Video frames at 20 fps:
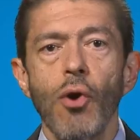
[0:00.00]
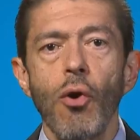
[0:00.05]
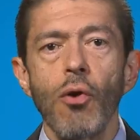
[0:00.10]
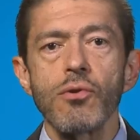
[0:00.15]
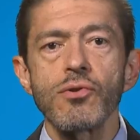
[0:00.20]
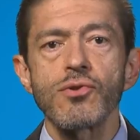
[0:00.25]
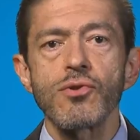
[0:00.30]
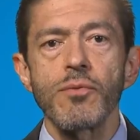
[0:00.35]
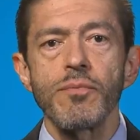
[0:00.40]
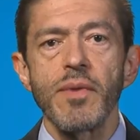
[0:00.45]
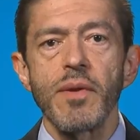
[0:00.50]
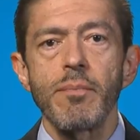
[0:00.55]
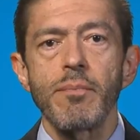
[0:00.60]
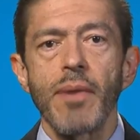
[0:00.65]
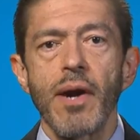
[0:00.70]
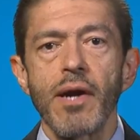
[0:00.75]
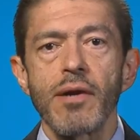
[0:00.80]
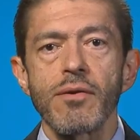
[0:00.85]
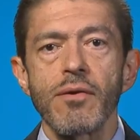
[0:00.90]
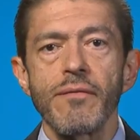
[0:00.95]
also be
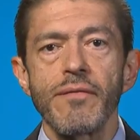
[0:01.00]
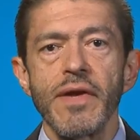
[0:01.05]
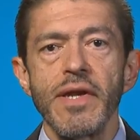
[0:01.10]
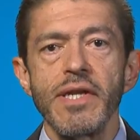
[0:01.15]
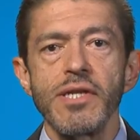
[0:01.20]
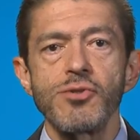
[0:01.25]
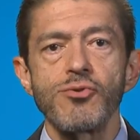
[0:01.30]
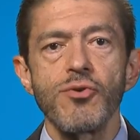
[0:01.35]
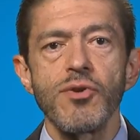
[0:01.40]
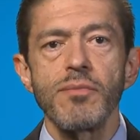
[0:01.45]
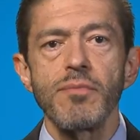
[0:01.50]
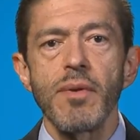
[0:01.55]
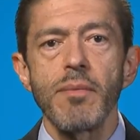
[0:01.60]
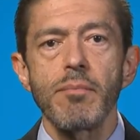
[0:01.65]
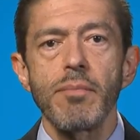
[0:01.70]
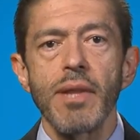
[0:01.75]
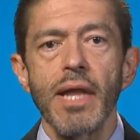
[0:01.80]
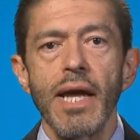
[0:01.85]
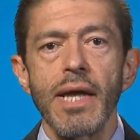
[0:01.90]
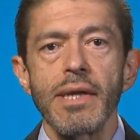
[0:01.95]
part of any
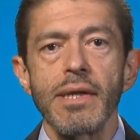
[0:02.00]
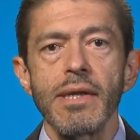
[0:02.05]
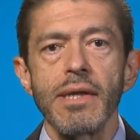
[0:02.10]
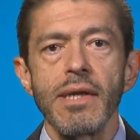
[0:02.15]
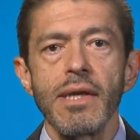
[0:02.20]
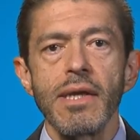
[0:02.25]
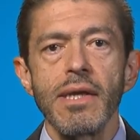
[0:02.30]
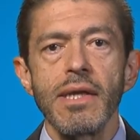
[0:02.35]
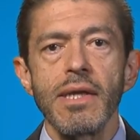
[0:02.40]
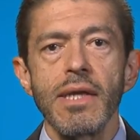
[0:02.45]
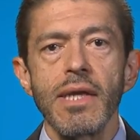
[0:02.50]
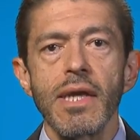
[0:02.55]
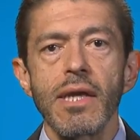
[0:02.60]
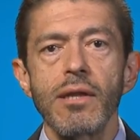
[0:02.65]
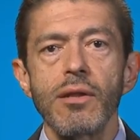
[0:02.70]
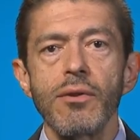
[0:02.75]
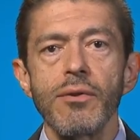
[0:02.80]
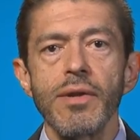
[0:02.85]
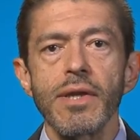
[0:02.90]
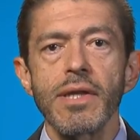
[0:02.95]
treatment plan,
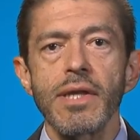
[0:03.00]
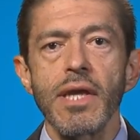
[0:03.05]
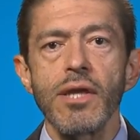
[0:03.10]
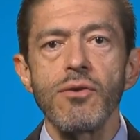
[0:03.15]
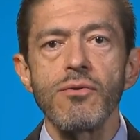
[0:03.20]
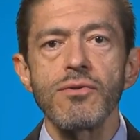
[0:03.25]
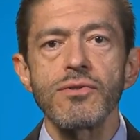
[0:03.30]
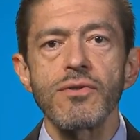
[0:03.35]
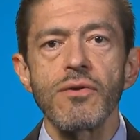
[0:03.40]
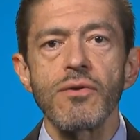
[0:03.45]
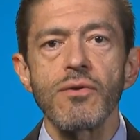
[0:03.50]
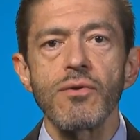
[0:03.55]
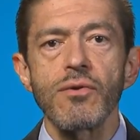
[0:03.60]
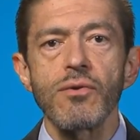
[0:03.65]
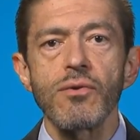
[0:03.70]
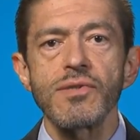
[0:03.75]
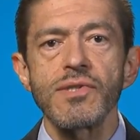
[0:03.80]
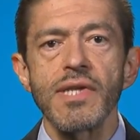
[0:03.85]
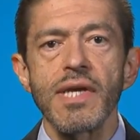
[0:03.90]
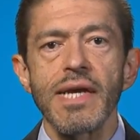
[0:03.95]
including the use of
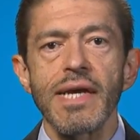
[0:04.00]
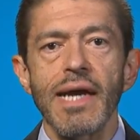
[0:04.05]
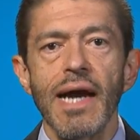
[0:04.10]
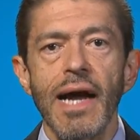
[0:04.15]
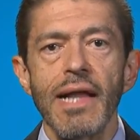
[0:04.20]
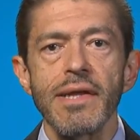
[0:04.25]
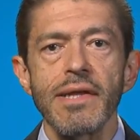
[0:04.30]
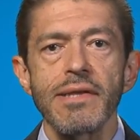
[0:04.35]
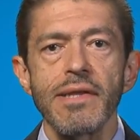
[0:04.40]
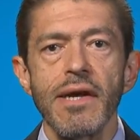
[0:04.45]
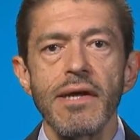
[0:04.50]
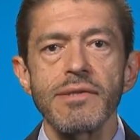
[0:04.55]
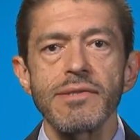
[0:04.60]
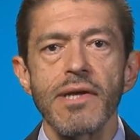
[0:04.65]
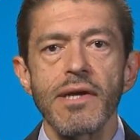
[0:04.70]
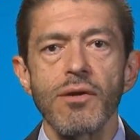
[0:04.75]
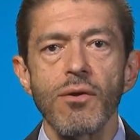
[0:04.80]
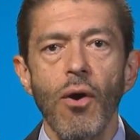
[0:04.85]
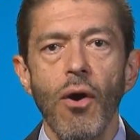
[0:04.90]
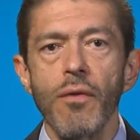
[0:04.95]
dosing calendars
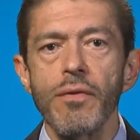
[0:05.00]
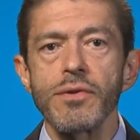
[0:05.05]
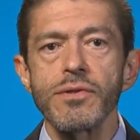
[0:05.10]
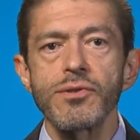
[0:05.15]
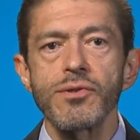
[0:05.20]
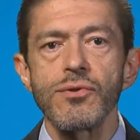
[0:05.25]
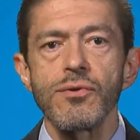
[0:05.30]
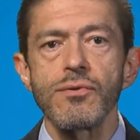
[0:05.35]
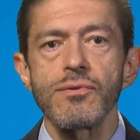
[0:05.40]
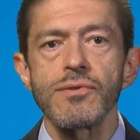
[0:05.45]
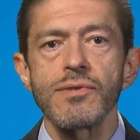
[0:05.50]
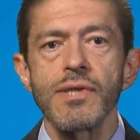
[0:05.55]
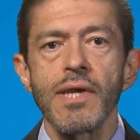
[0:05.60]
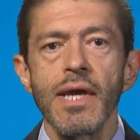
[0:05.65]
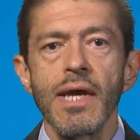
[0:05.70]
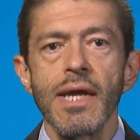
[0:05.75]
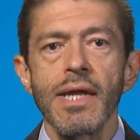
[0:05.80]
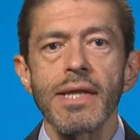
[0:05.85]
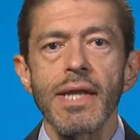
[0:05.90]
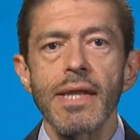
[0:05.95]
and other tools
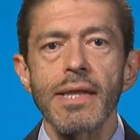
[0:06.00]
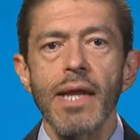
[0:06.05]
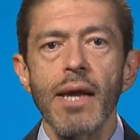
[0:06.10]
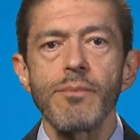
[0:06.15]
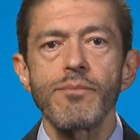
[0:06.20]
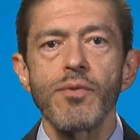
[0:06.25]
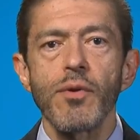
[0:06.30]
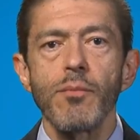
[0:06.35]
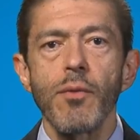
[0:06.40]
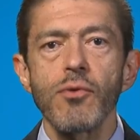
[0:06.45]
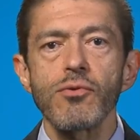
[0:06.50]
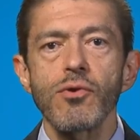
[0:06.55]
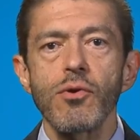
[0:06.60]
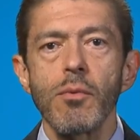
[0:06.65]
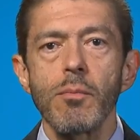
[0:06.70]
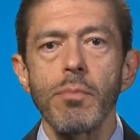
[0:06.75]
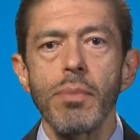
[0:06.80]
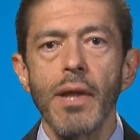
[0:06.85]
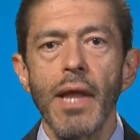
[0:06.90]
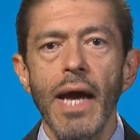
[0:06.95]
that can promote
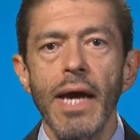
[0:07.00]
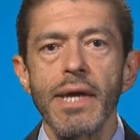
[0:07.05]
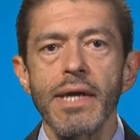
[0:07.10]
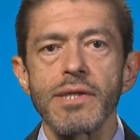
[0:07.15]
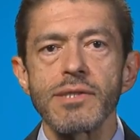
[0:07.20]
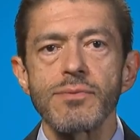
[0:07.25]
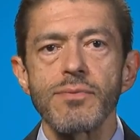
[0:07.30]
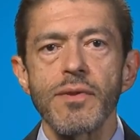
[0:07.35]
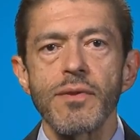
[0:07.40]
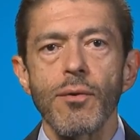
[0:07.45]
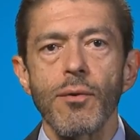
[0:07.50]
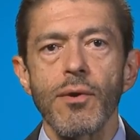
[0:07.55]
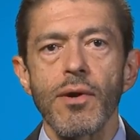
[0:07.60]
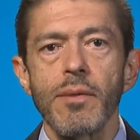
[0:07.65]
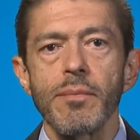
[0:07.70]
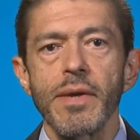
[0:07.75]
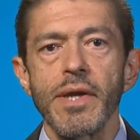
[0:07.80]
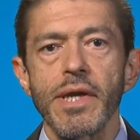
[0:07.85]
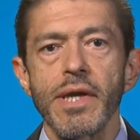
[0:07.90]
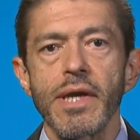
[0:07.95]
compliance with
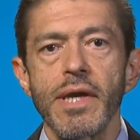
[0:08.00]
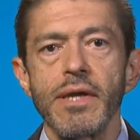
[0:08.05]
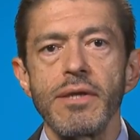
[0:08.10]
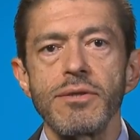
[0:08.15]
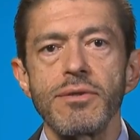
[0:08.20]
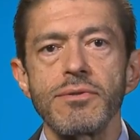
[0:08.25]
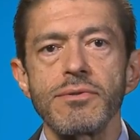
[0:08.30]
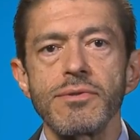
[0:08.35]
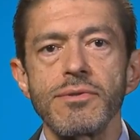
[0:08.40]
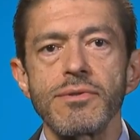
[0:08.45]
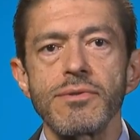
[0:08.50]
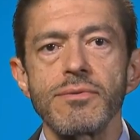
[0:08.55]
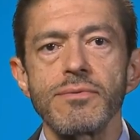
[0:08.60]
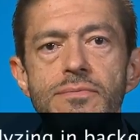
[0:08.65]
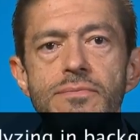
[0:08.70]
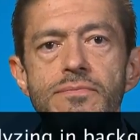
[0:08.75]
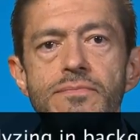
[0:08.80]
oral medications.